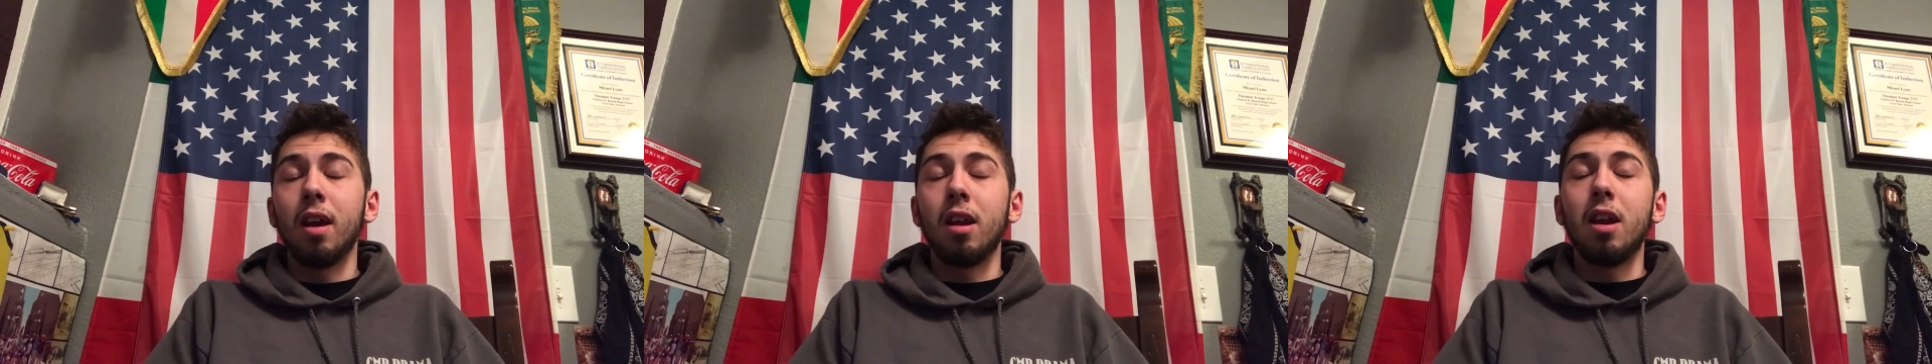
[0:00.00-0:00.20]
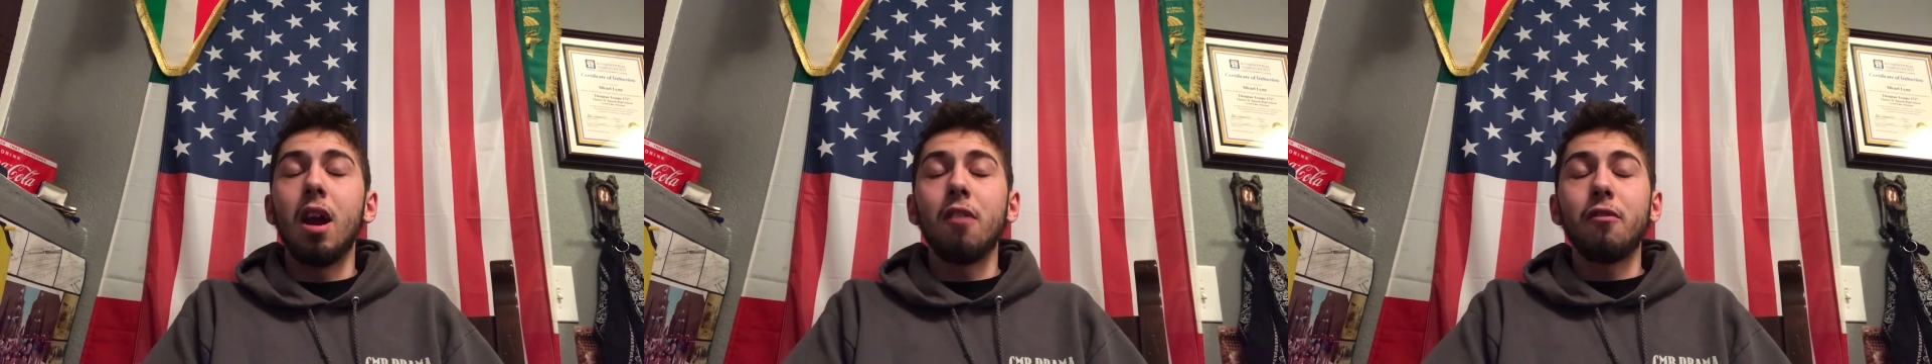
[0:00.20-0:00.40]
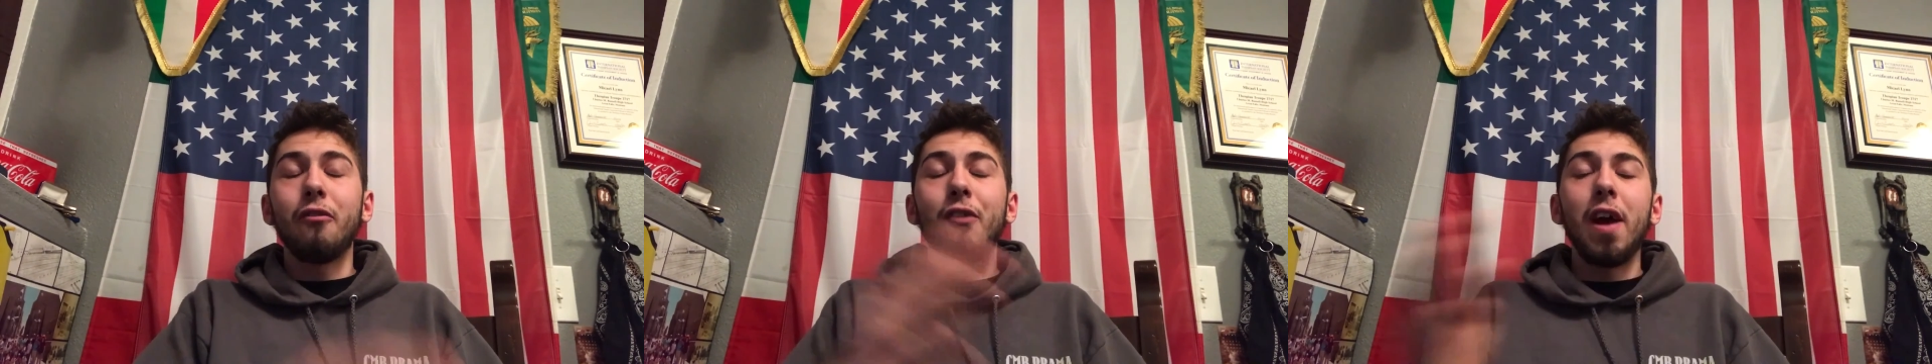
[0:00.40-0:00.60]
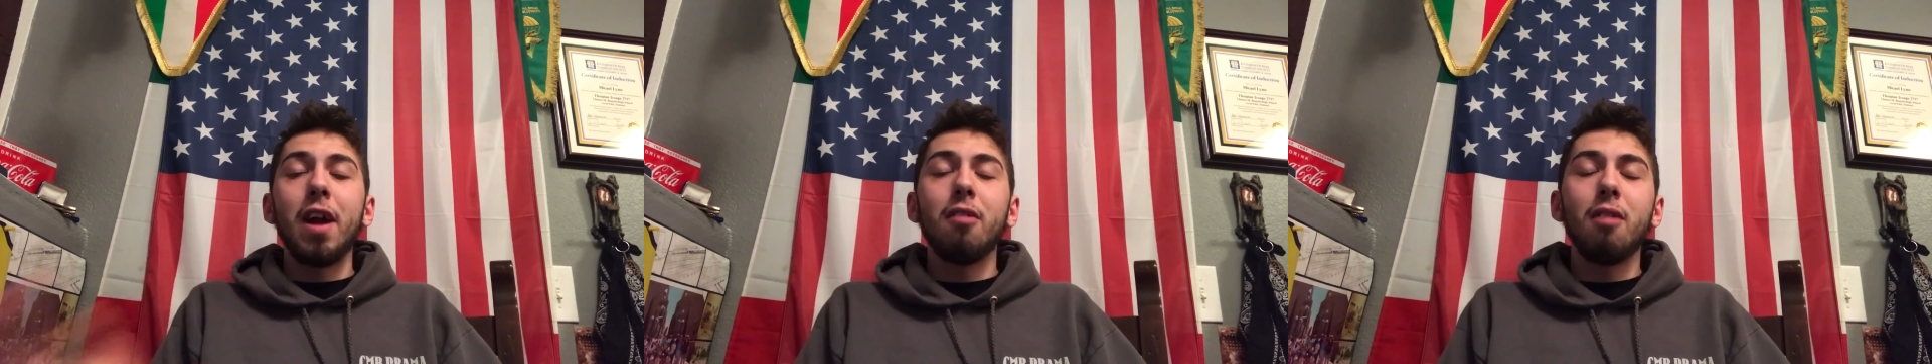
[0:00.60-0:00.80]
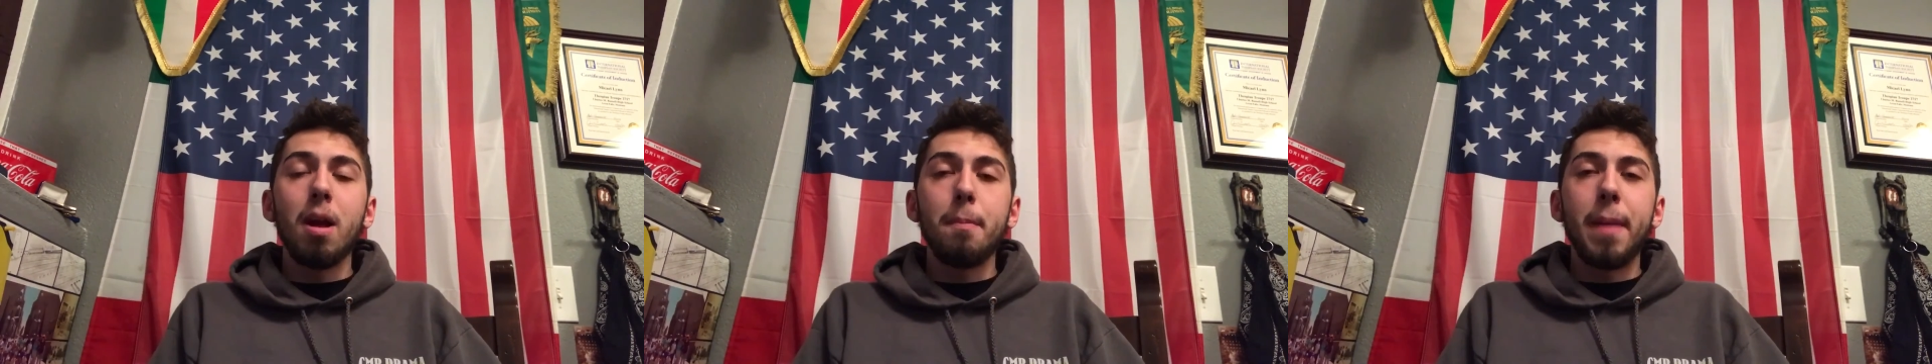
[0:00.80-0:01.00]
And you have to fight
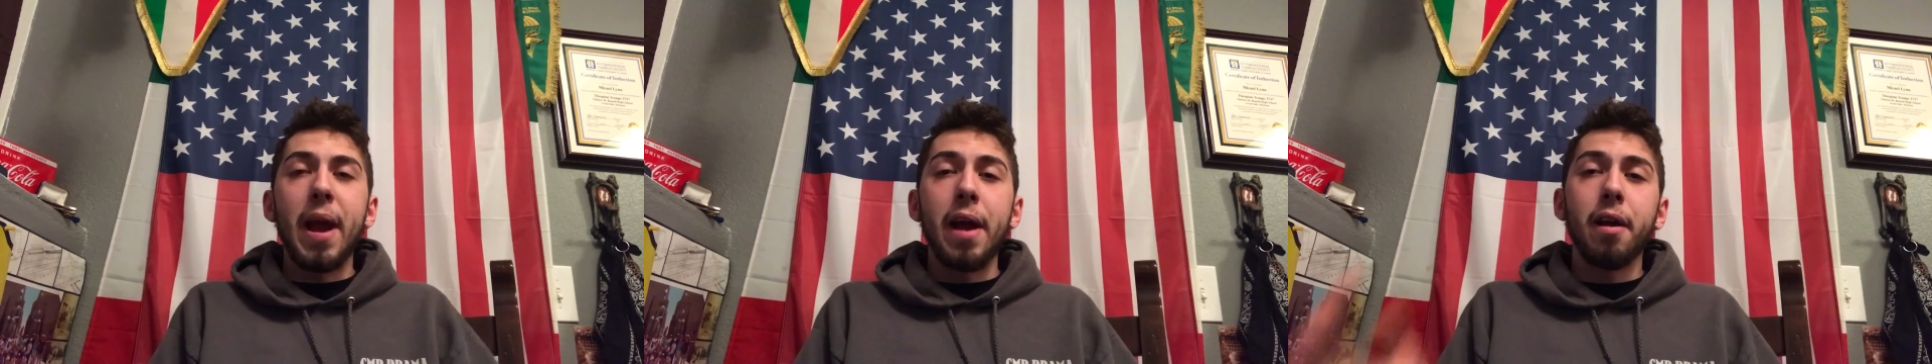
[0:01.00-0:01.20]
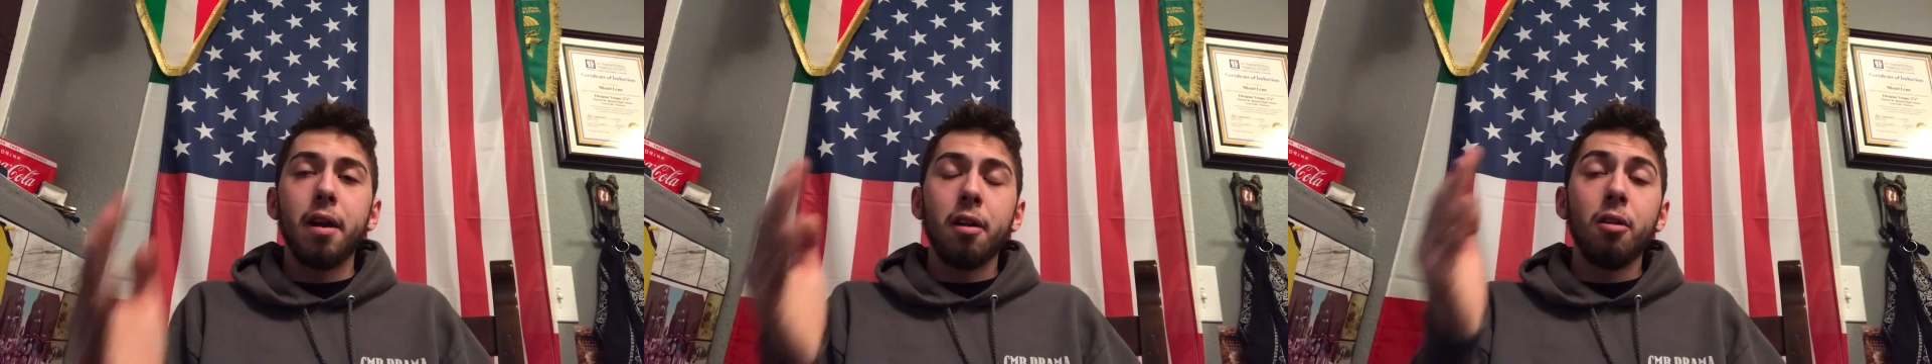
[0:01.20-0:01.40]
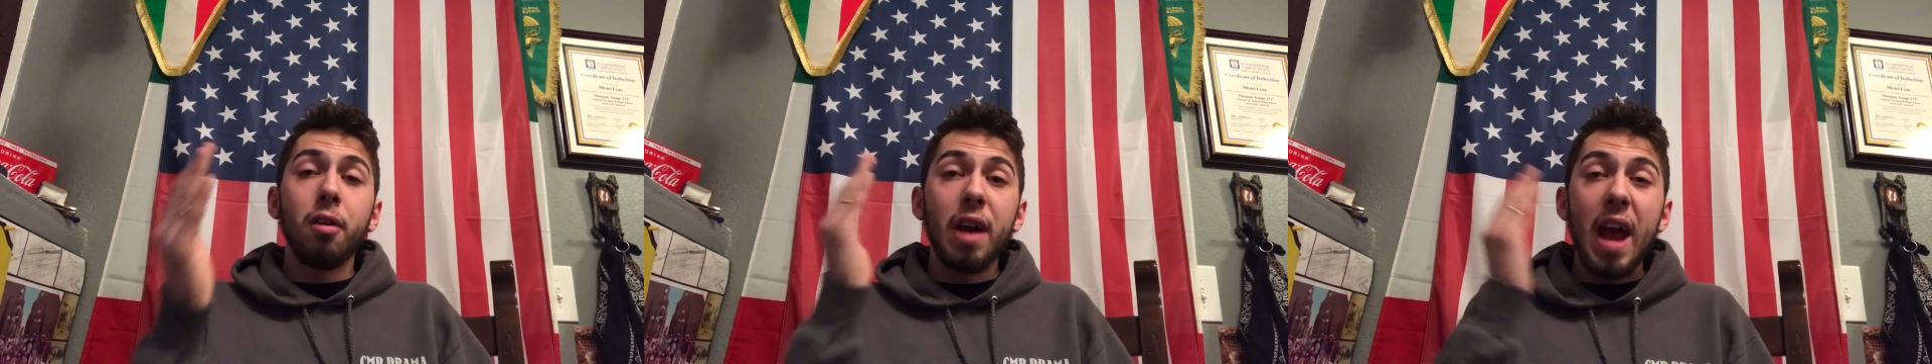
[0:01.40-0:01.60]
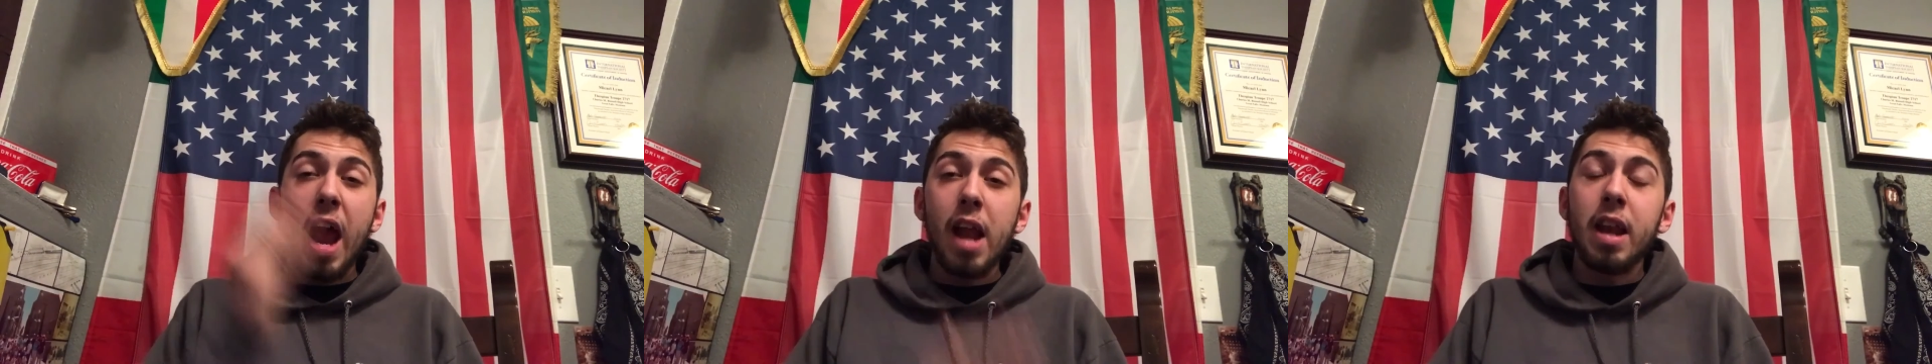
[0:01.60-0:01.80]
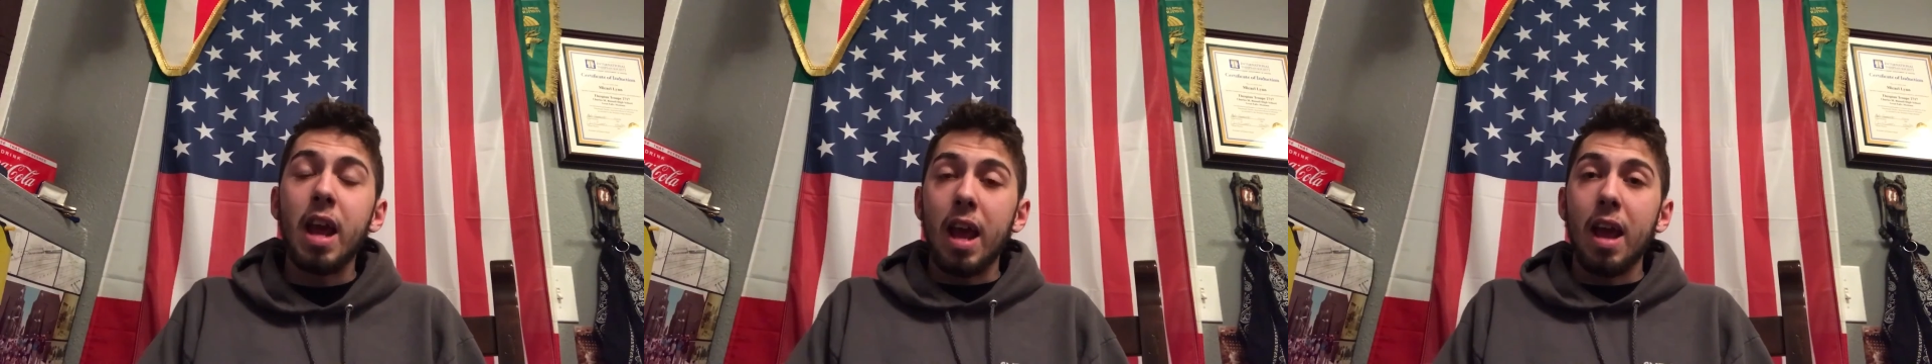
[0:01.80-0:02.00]
a great battle,
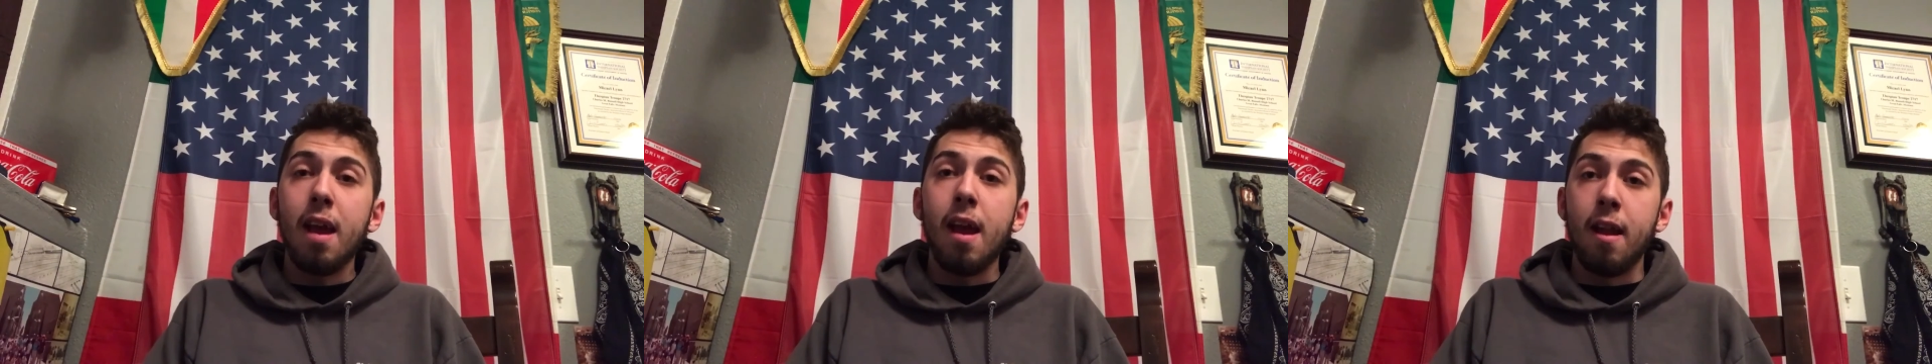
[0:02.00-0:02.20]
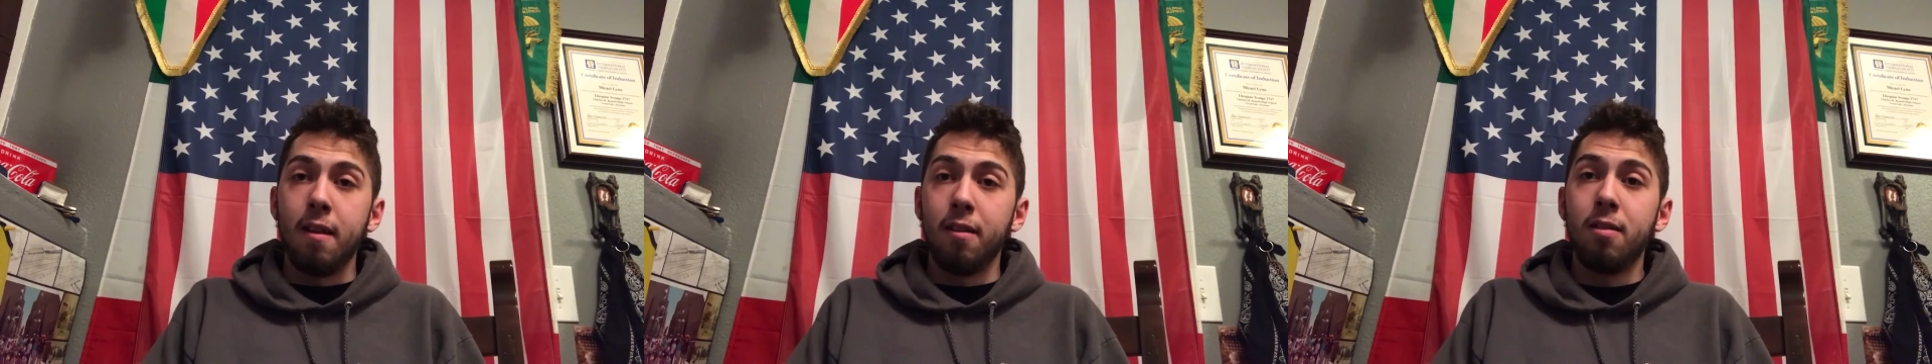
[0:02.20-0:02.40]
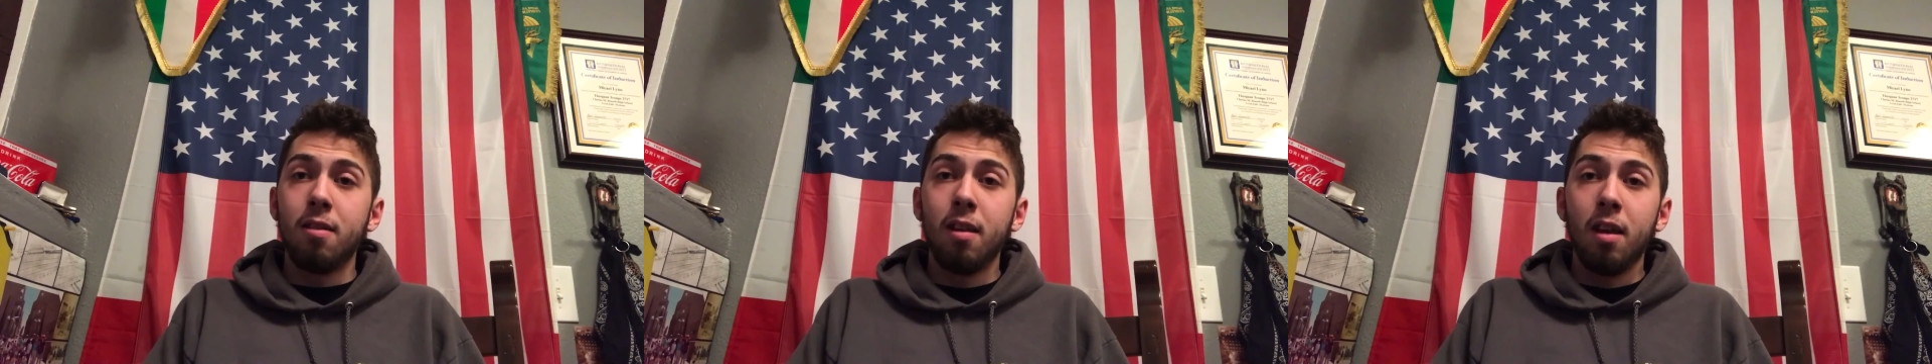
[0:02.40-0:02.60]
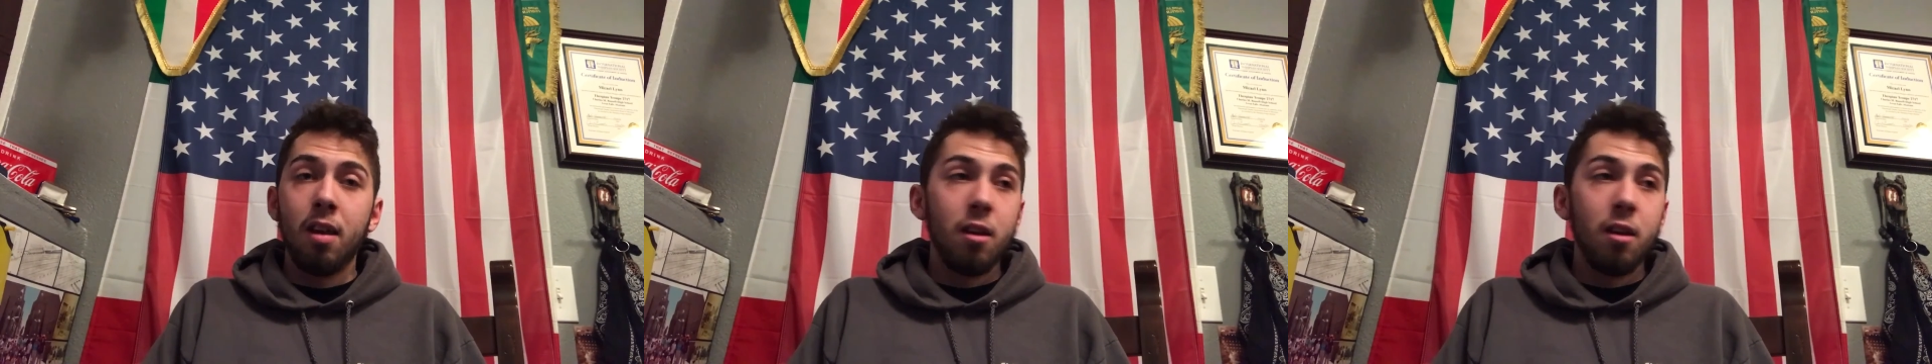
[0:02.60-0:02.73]
and it ends.